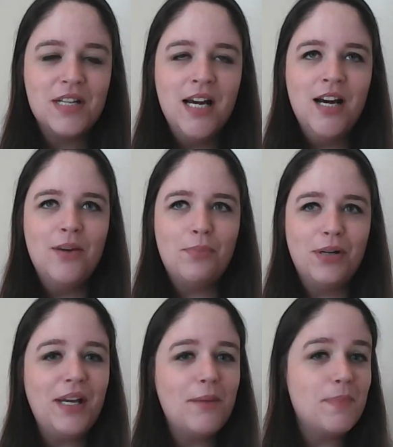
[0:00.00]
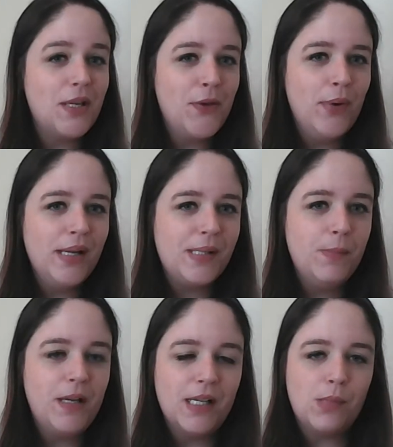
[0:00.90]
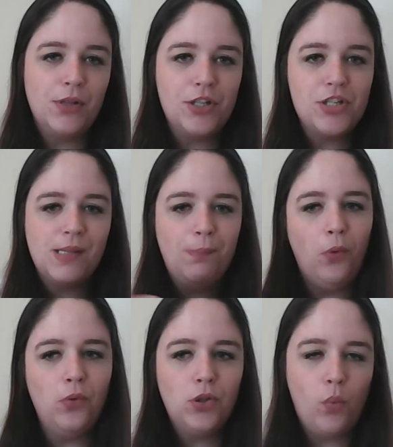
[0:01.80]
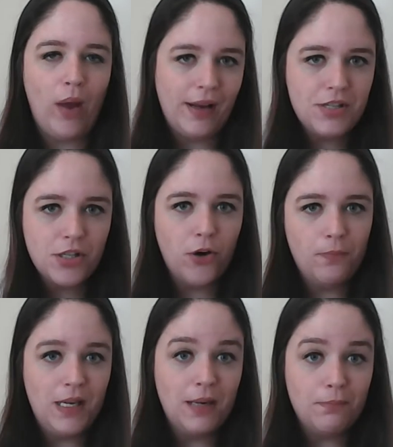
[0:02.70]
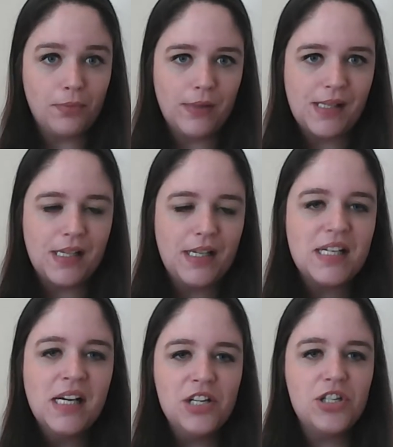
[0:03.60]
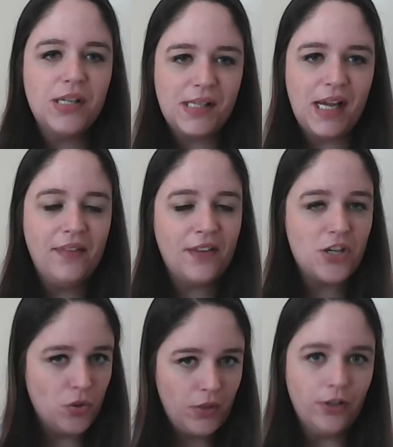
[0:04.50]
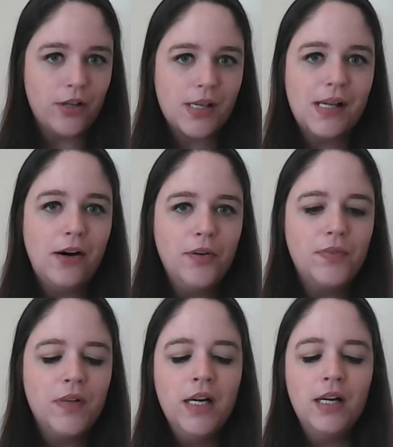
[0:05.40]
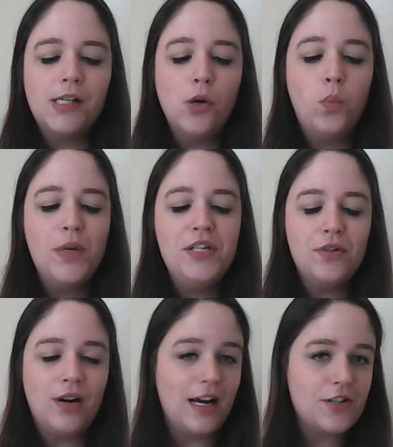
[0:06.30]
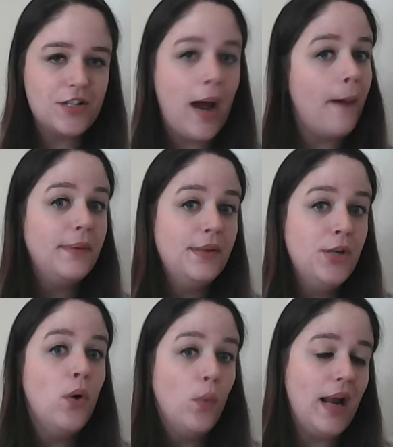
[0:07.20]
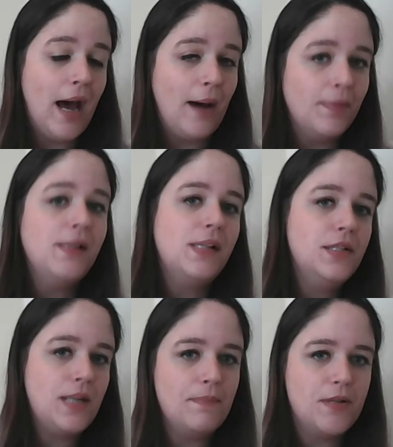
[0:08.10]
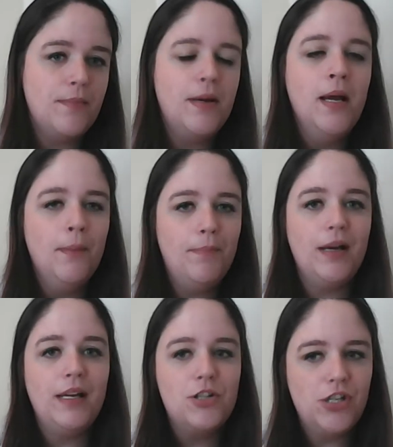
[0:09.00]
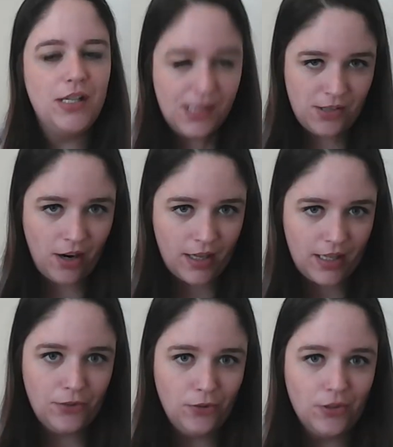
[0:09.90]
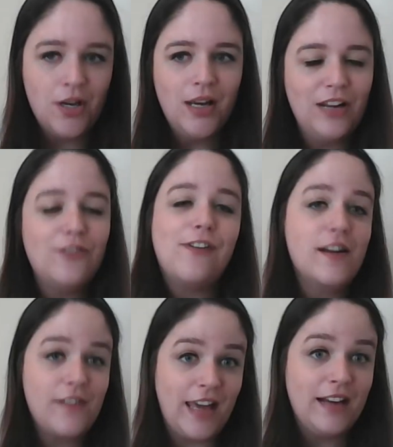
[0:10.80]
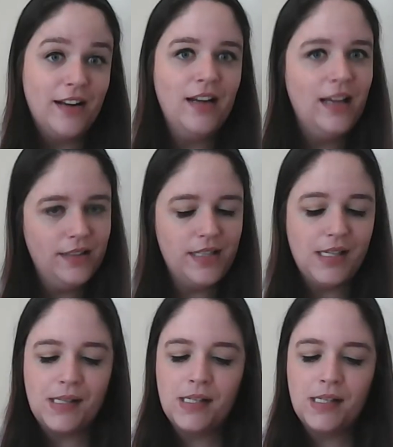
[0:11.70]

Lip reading: pretty ambiguous, because when she's pulled away to go be imprisoned, she's saying that she'll kill herself. So we do not actually know what happens to Tuptim, but she is not killed in front of Anna, at least.